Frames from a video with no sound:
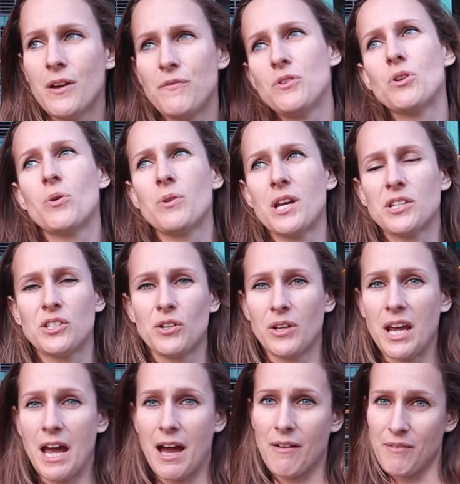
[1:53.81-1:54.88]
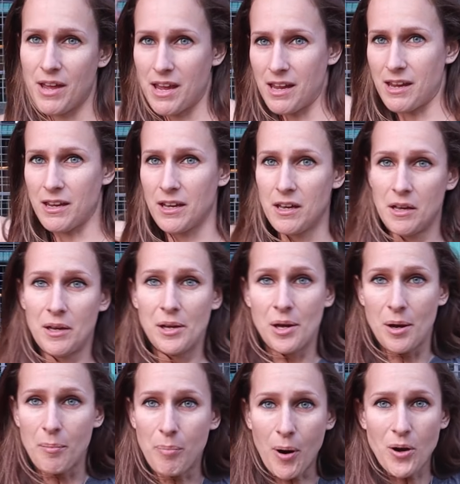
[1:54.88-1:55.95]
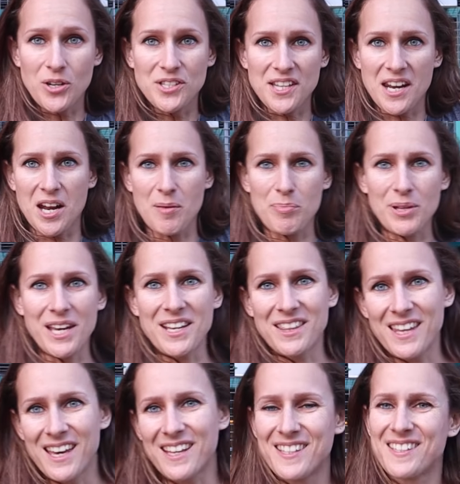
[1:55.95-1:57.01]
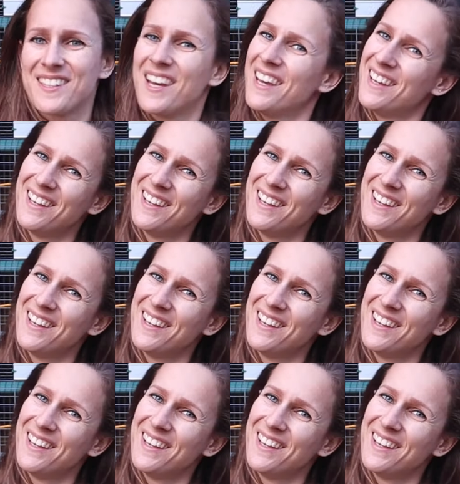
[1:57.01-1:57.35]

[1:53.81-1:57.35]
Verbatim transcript: if you don't necessarily have a barn set up like this.